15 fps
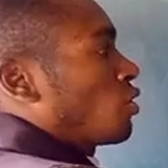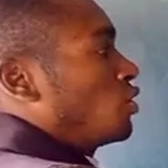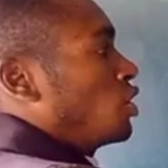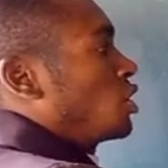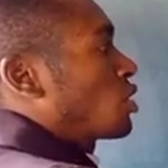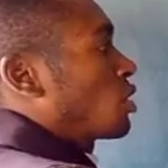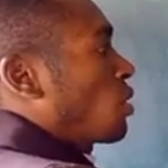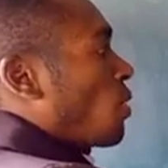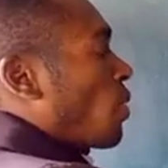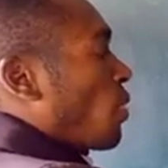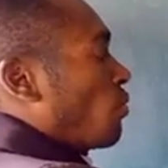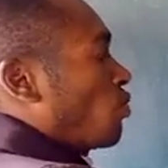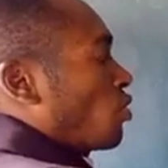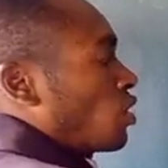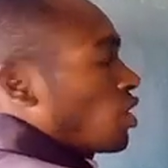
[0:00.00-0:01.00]
this
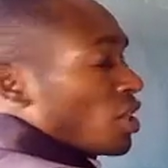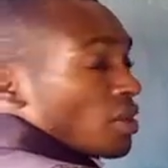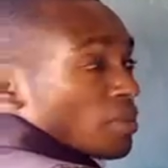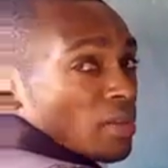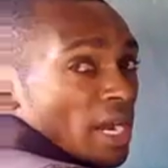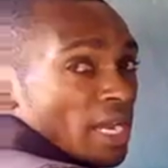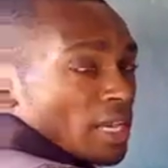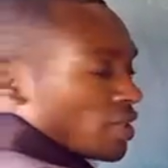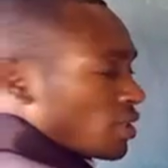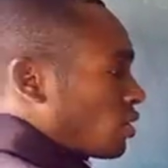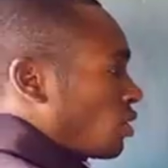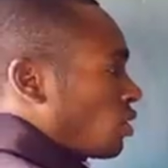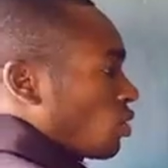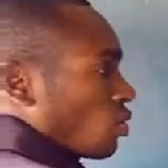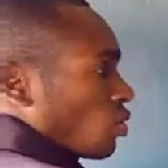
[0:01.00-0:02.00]
in a bracket.
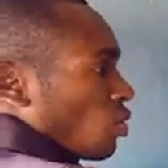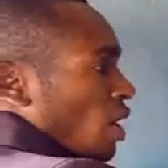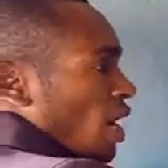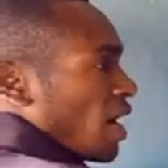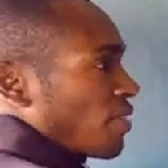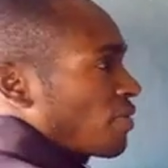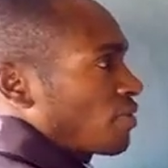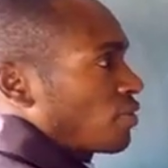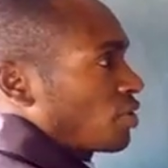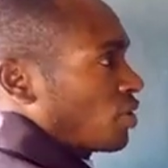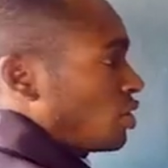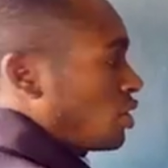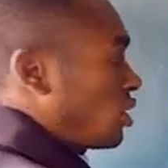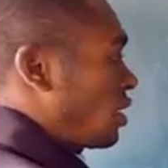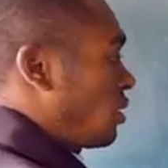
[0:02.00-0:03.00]
We'll have is
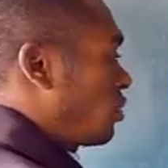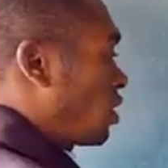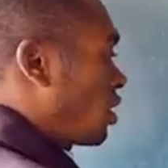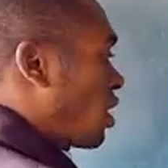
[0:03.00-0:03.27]
the same thing